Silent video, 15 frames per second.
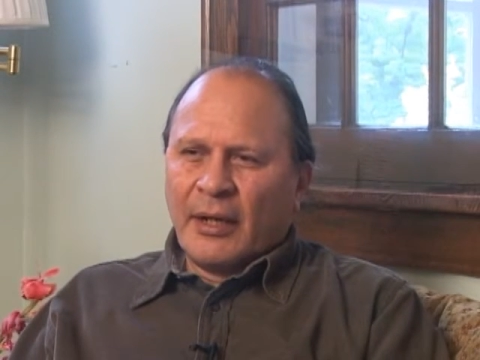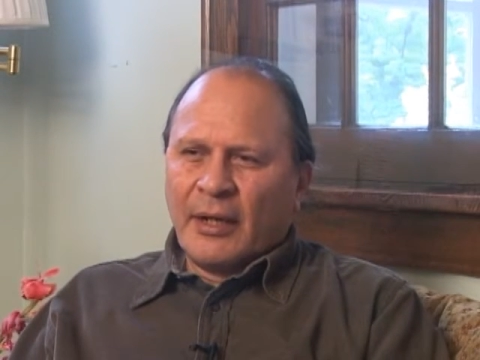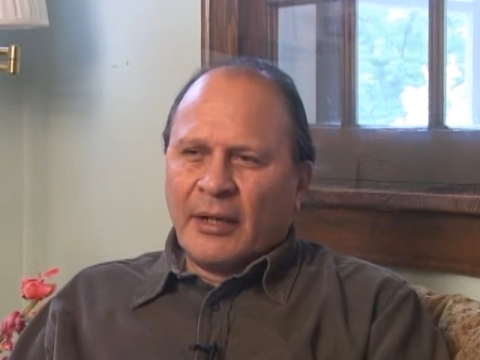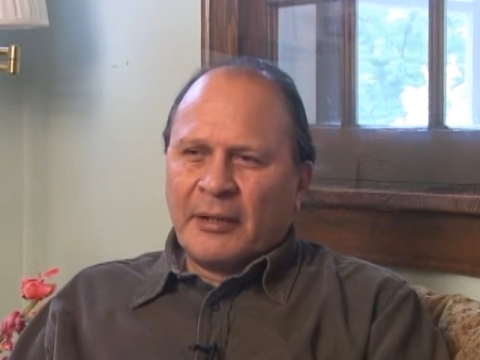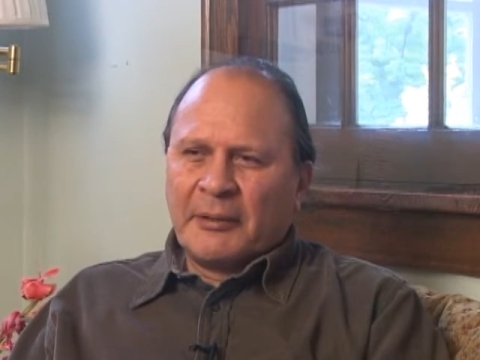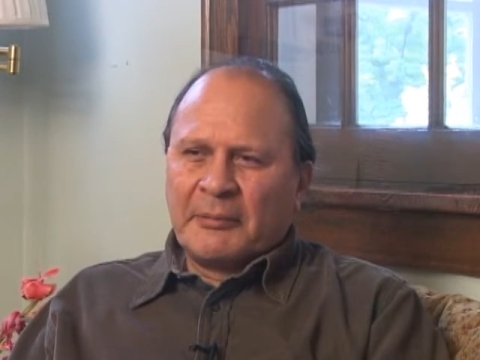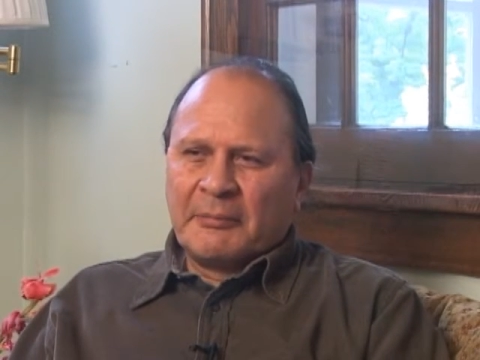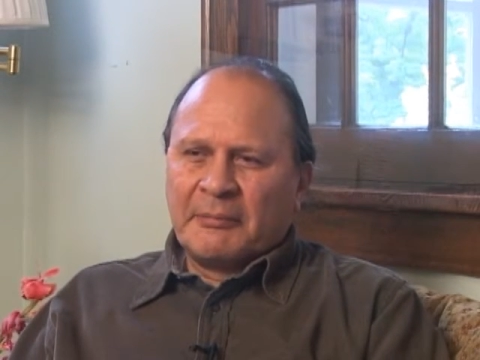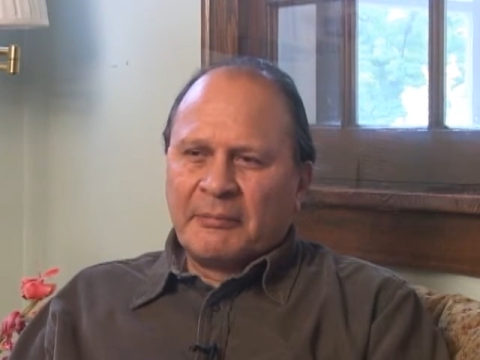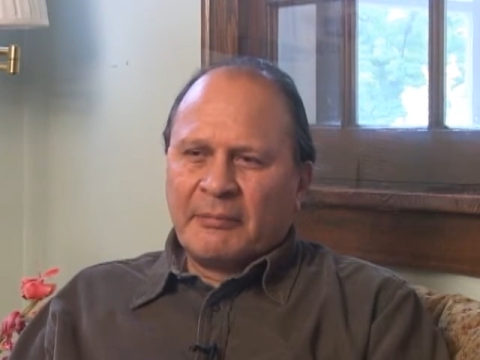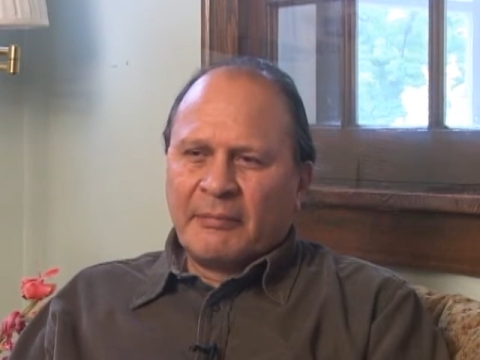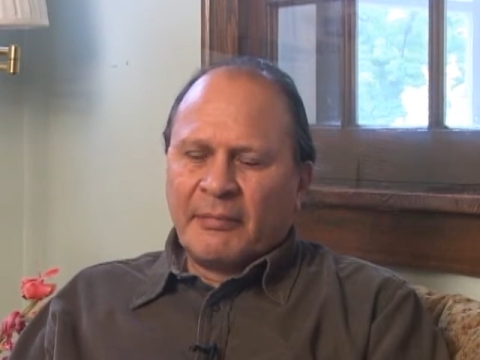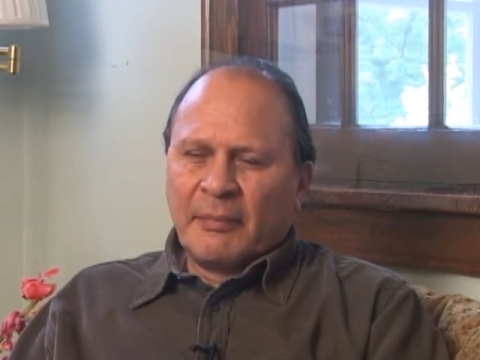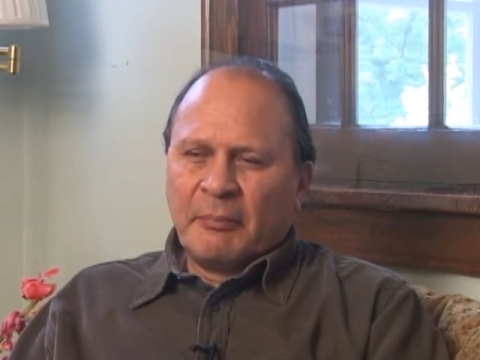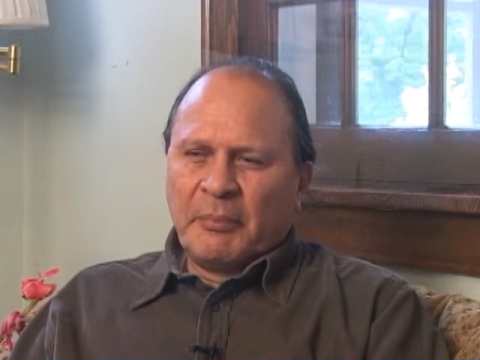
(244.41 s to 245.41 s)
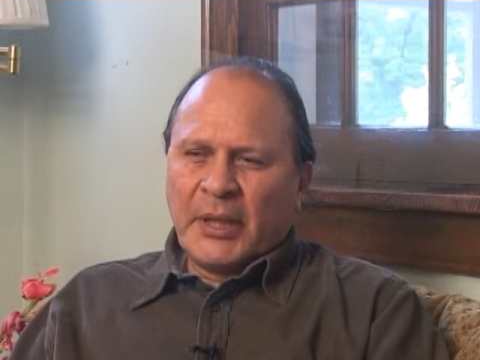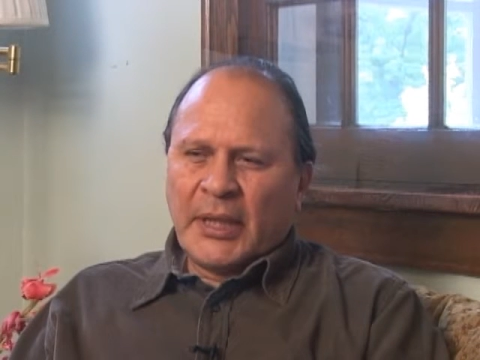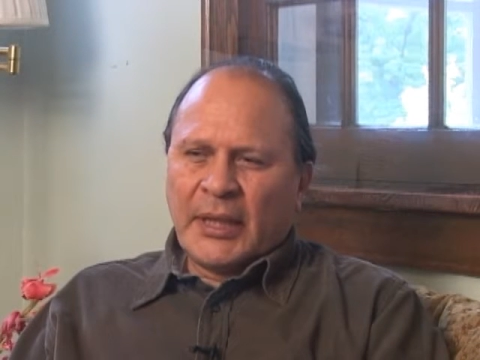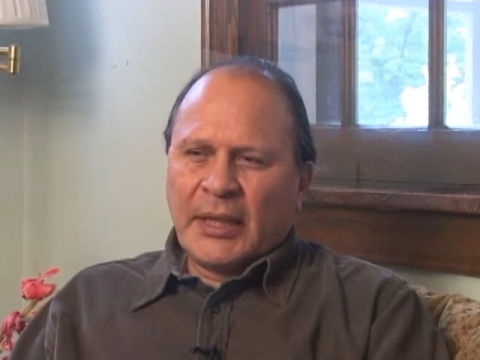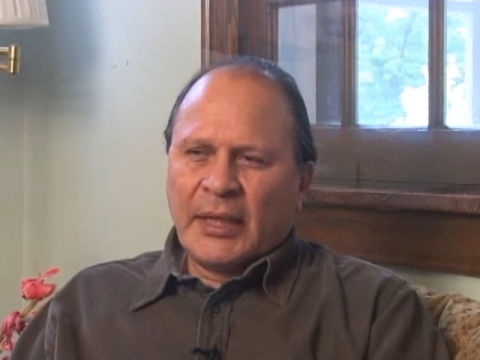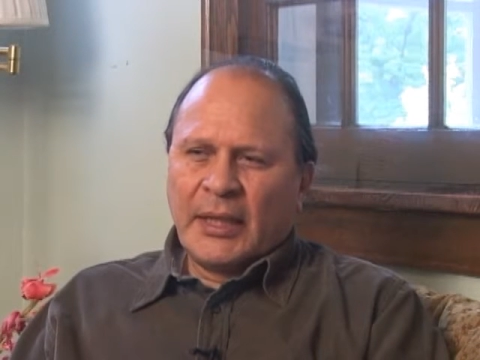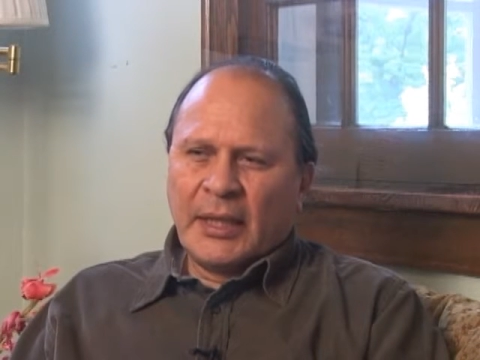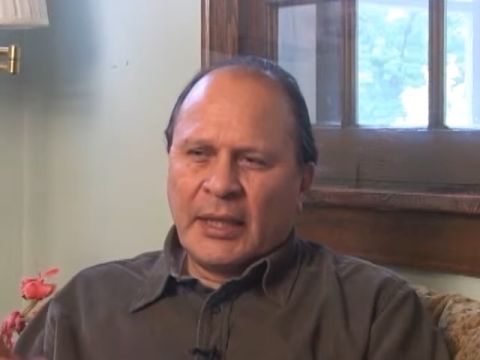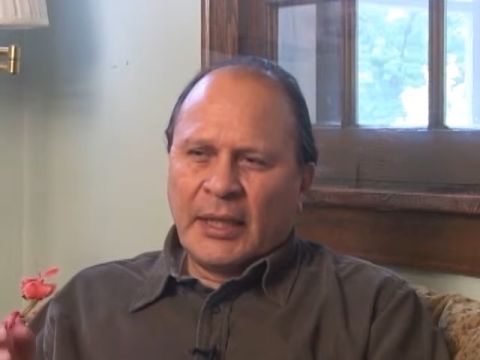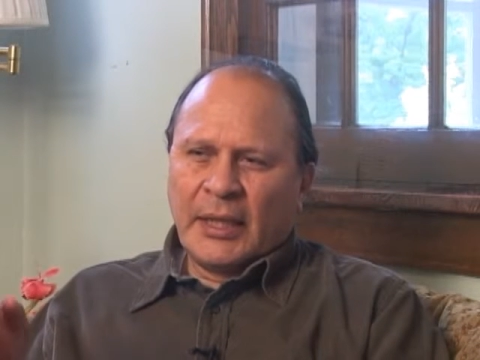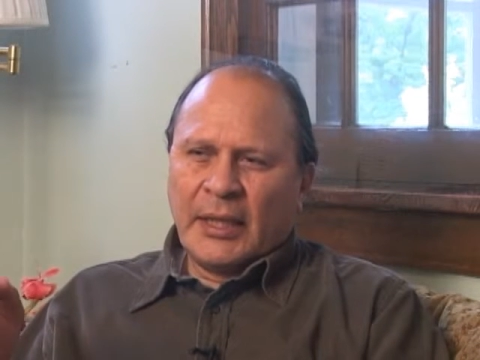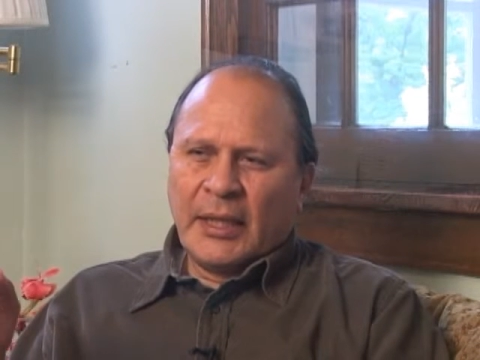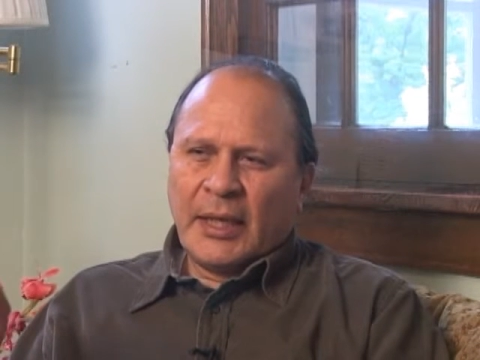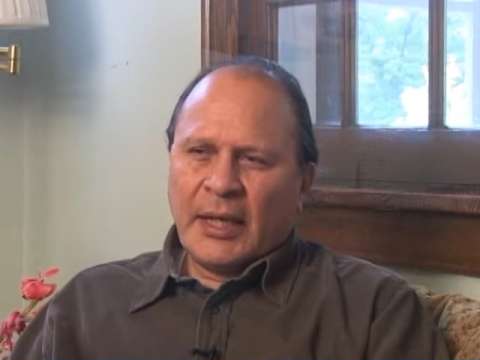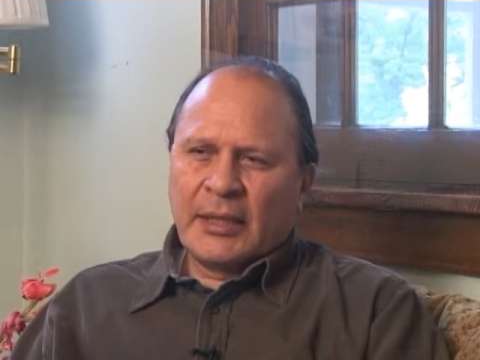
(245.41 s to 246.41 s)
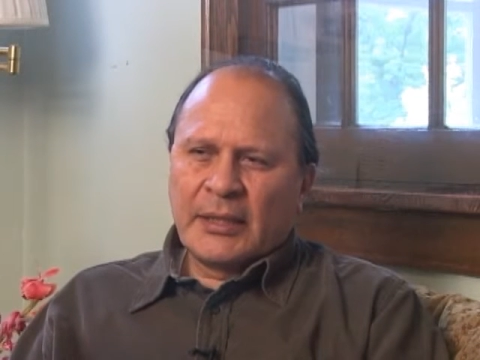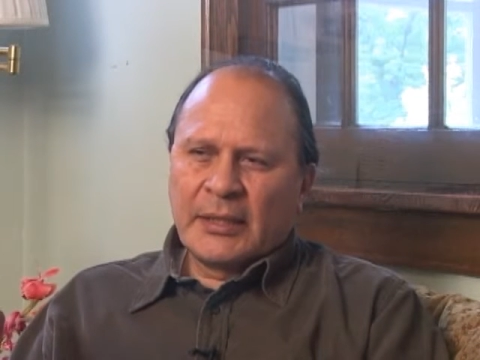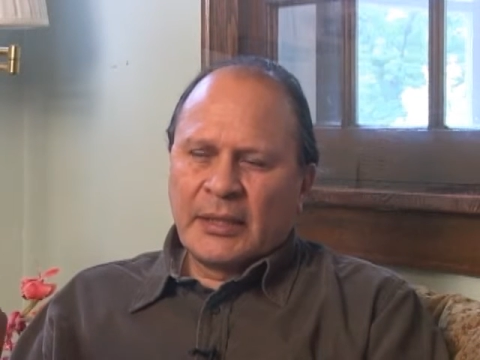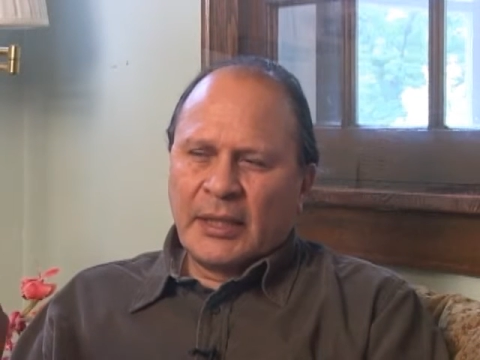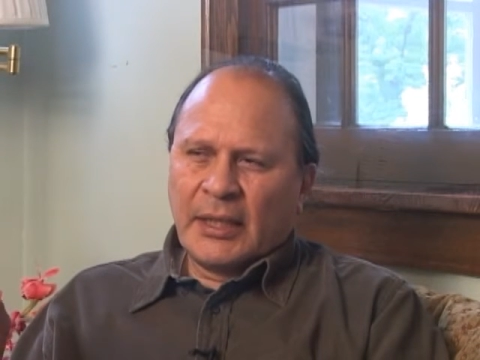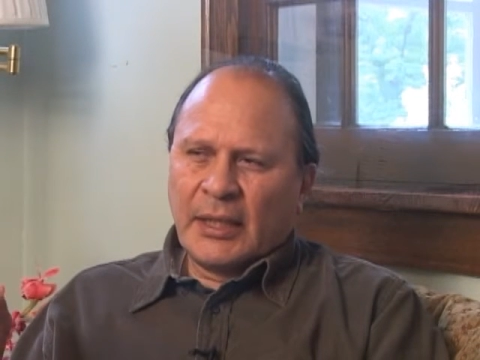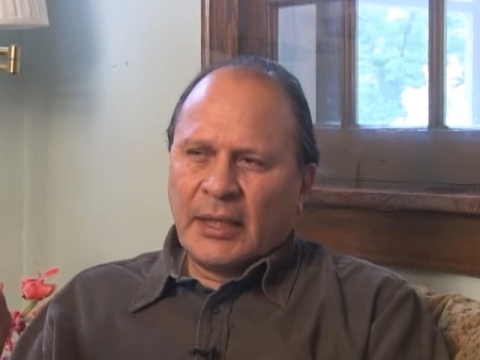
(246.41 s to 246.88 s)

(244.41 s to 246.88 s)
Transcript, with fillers: um, but yet,